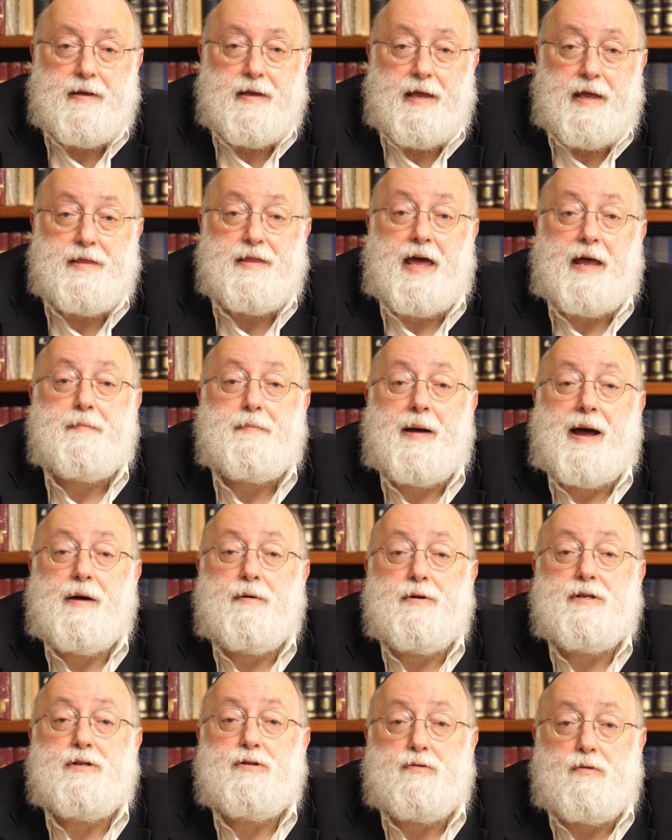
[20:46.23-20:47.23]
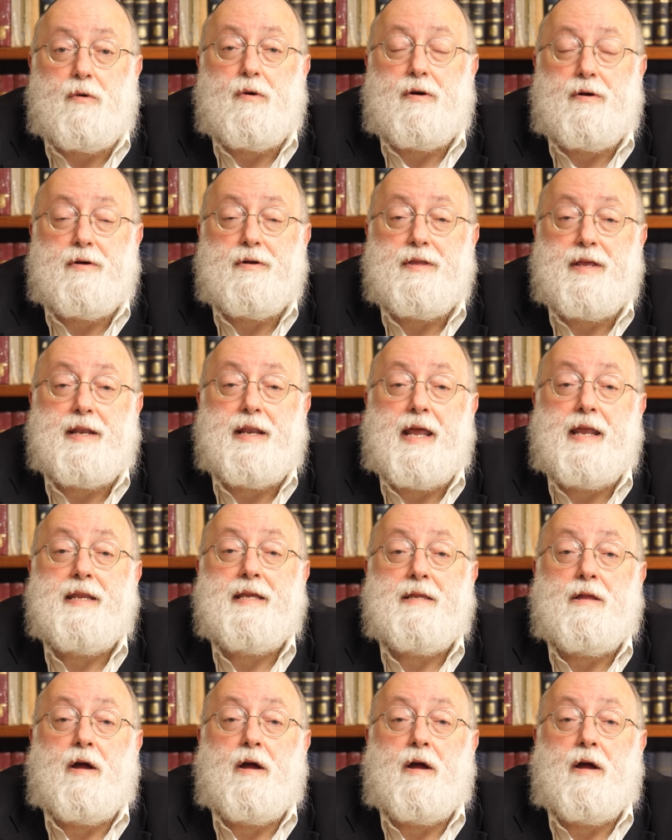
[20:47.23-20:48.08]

And that power is stronger than any